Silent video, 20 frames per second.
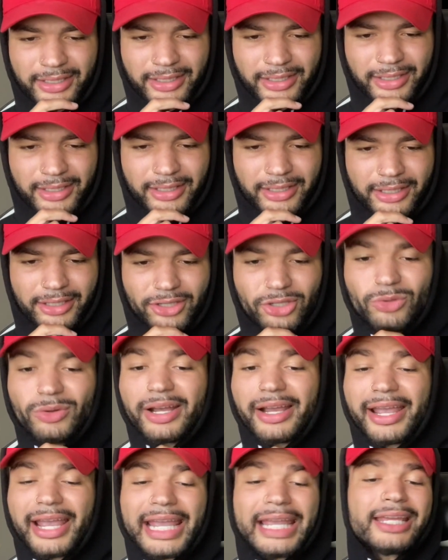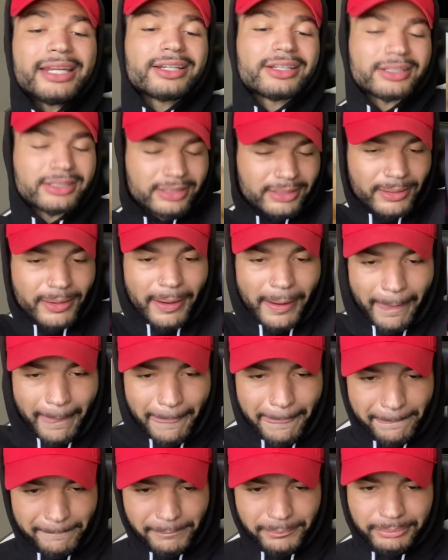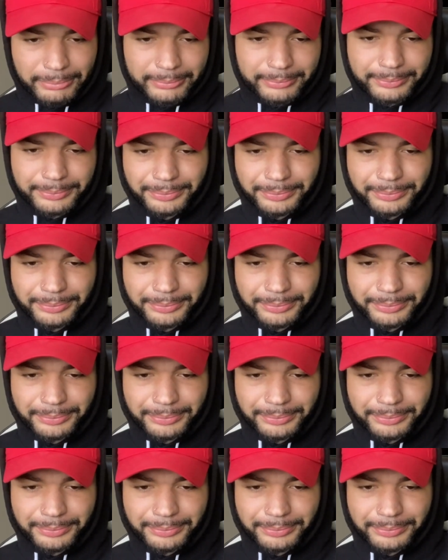I have big expectations when it comes to